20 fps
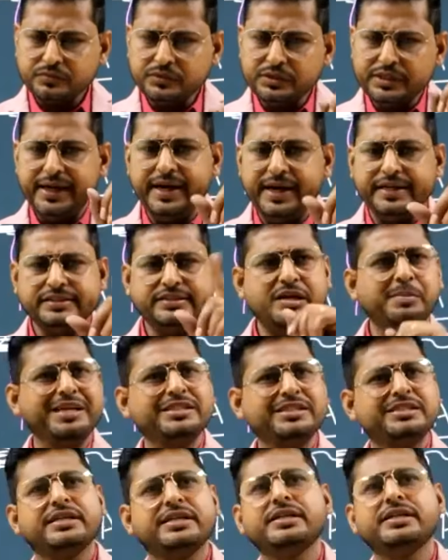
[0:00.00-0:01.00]
As I
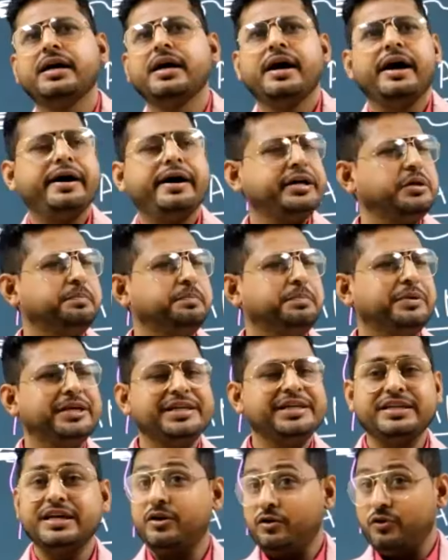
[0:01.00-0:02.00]
mentioned, IP addresses
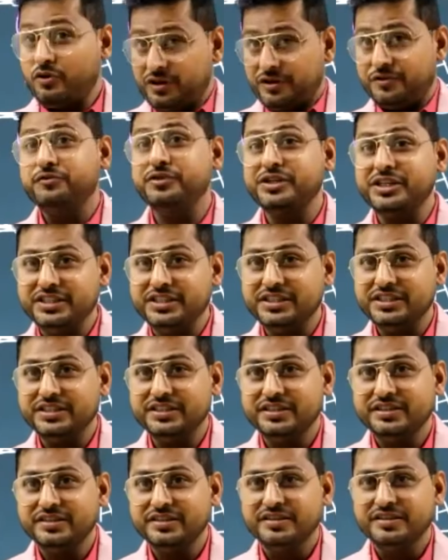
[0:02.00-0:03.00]
are not free.
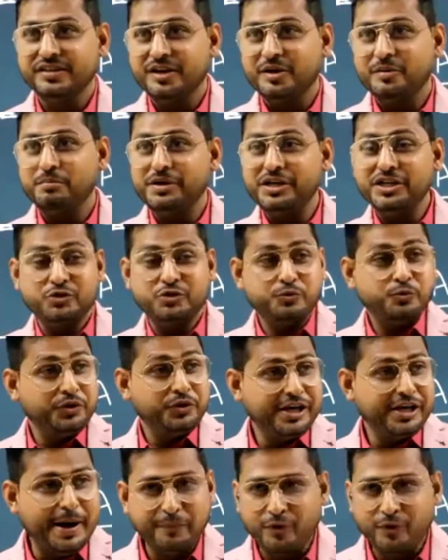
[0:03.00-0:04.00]
Means we
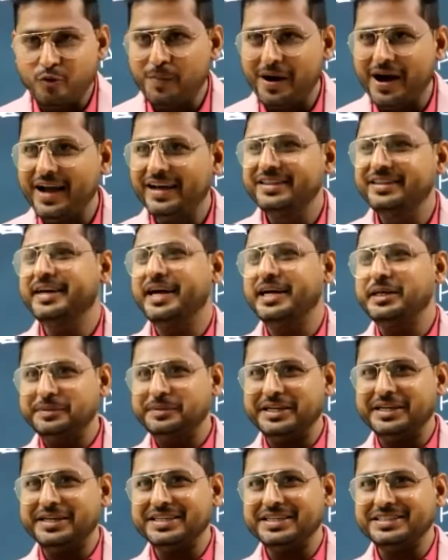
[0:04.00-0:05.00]
have to buy the IP
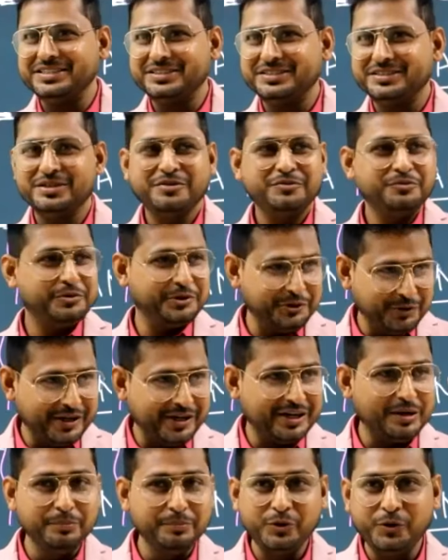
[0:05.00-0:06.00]
address for your
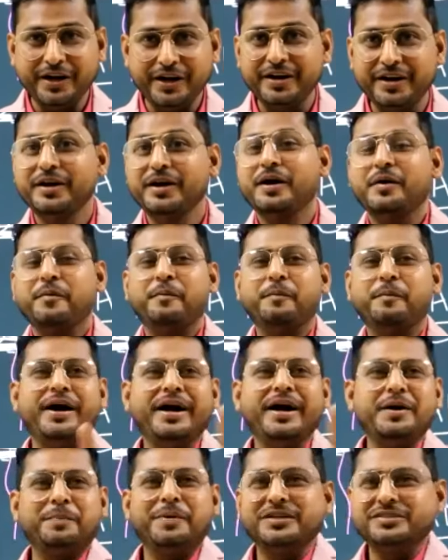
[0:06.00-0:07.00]
computer,
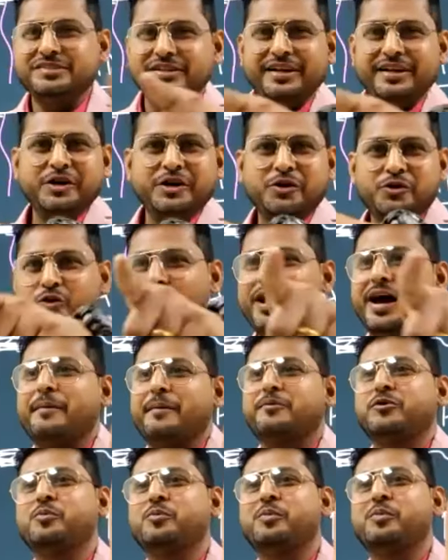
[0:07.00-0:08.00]
but personally, you don't have
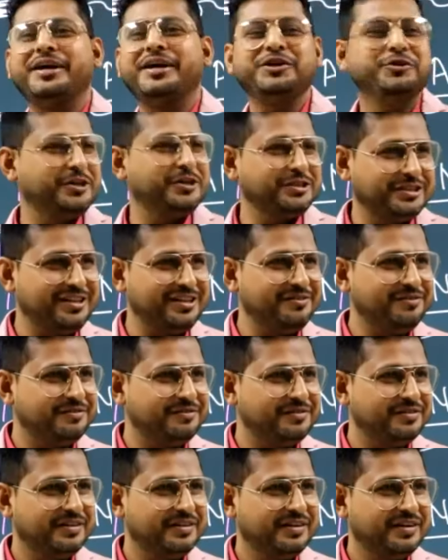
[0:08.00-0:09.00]
to buy yourself.
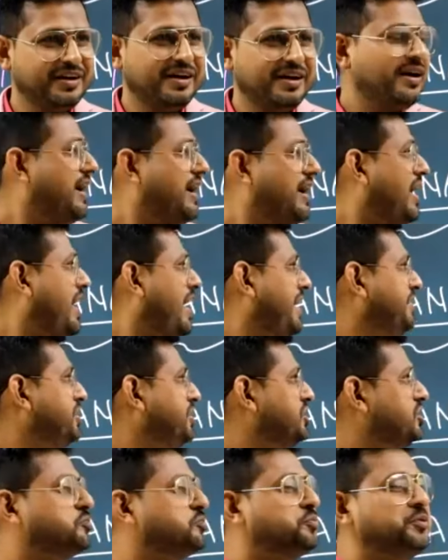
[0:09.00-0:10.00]

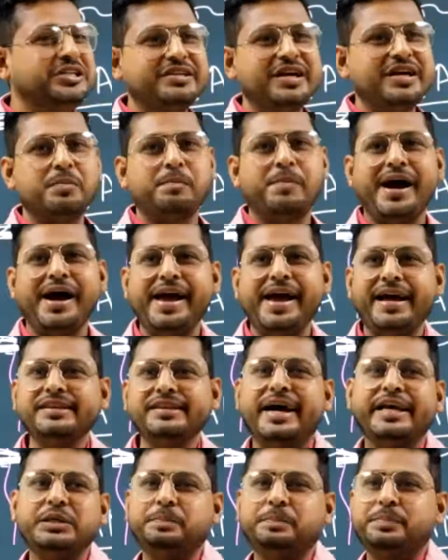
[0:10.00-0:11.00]
ISPs are buying the
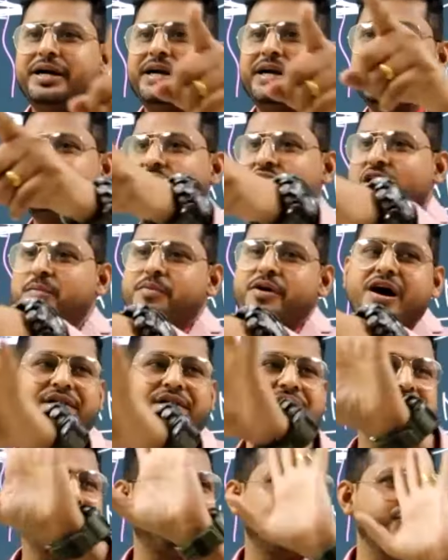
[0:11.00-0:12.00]
IP address on behalf
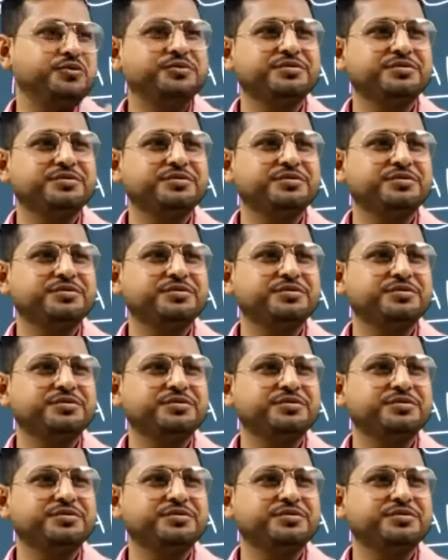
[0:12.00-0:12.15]
of you.